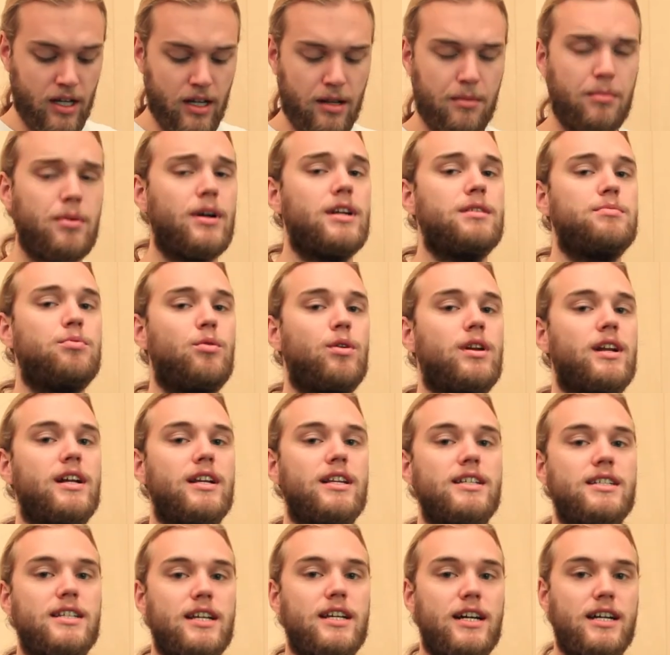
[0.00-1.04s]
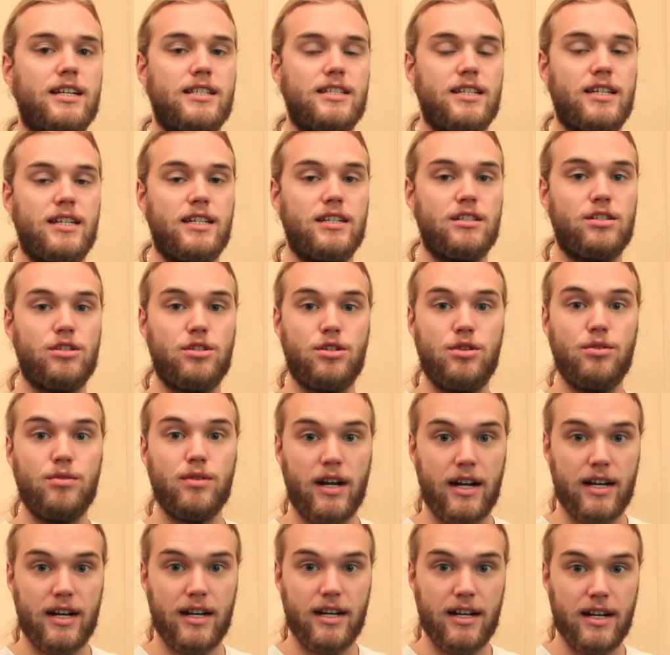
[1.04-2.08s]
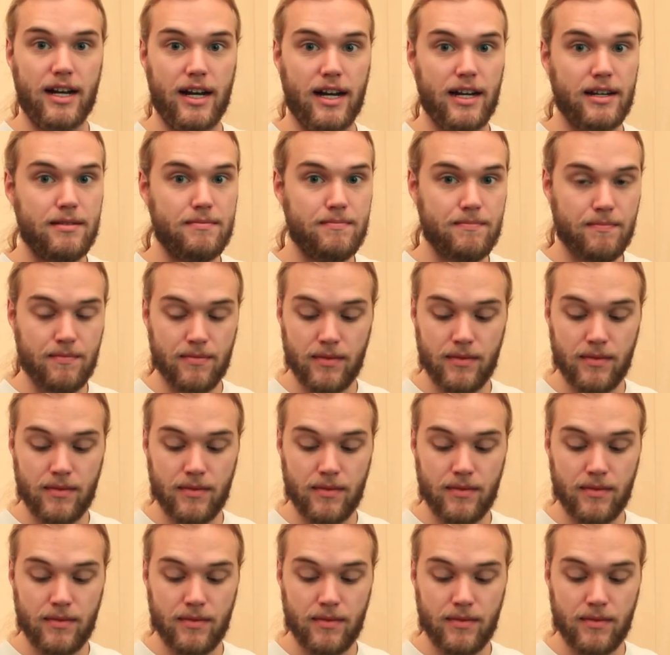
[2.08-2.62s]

Price point on these guys is $299.